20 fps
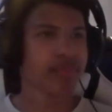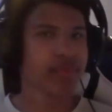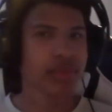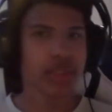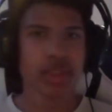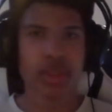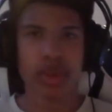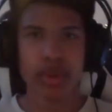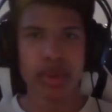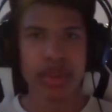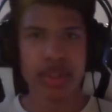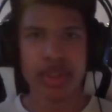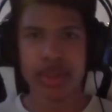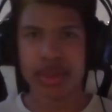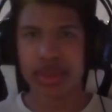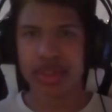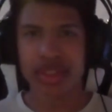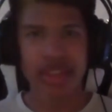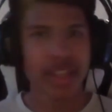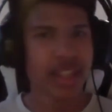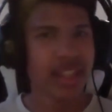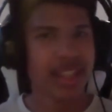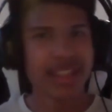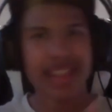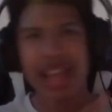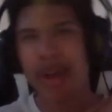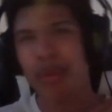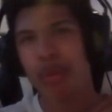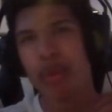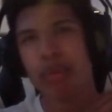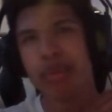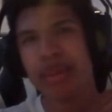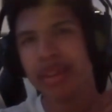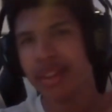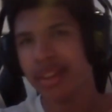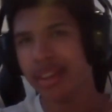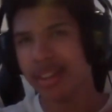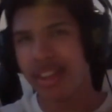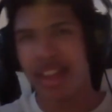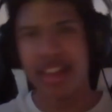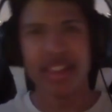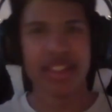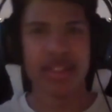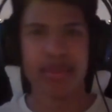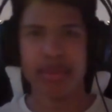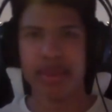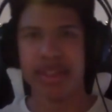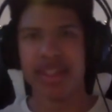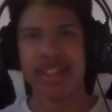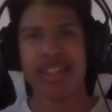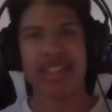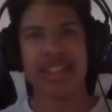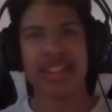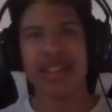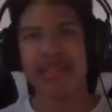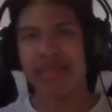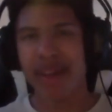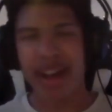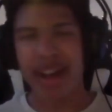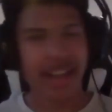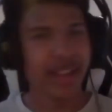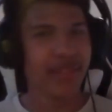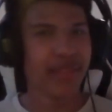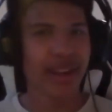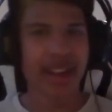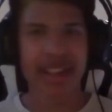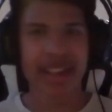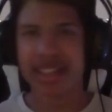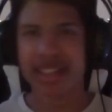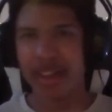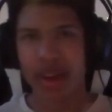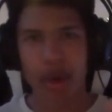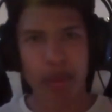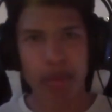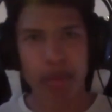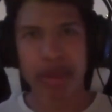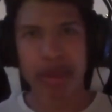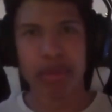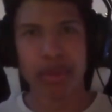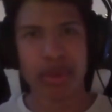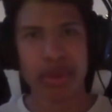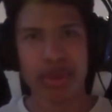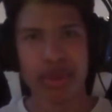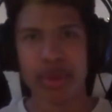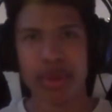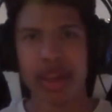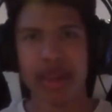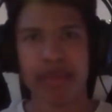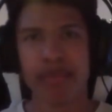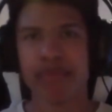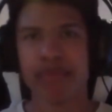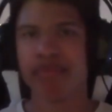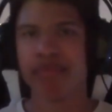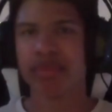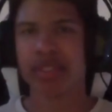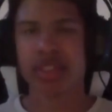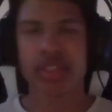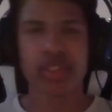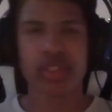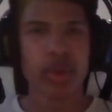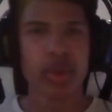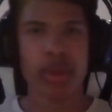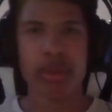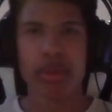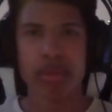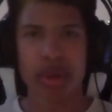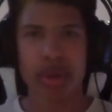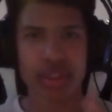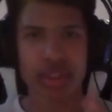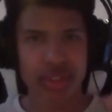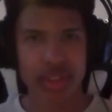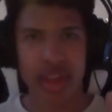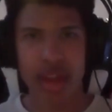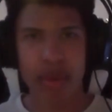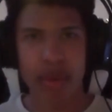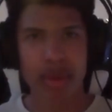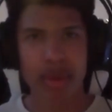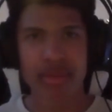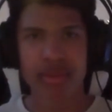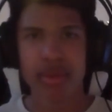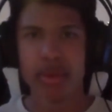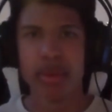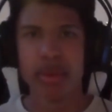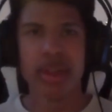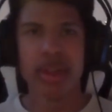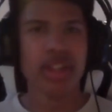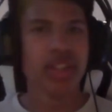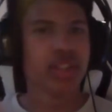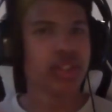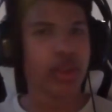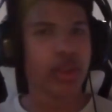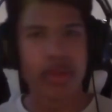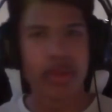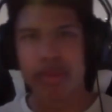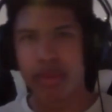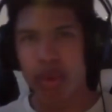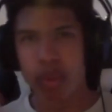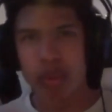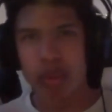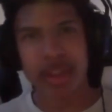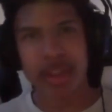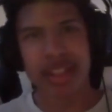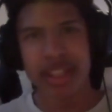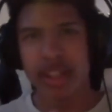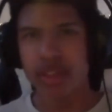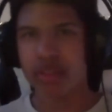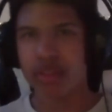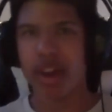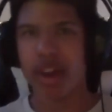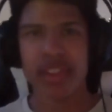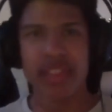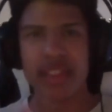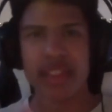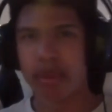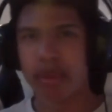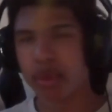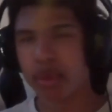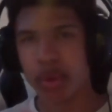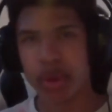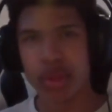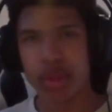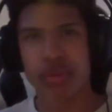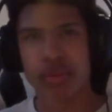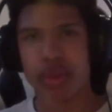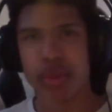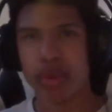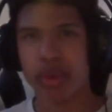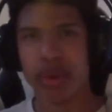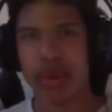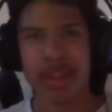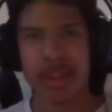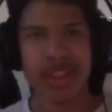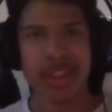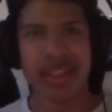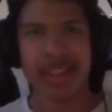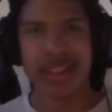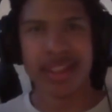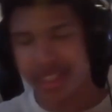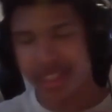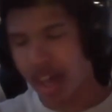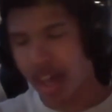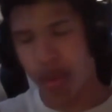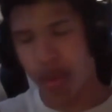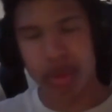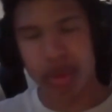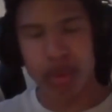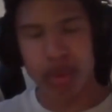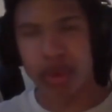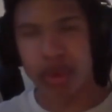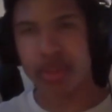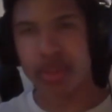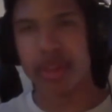2 years, that will mean a lot to me. If I can help people do that, show them the process I went through, show them the weekly grind that I'm going through, that will be worth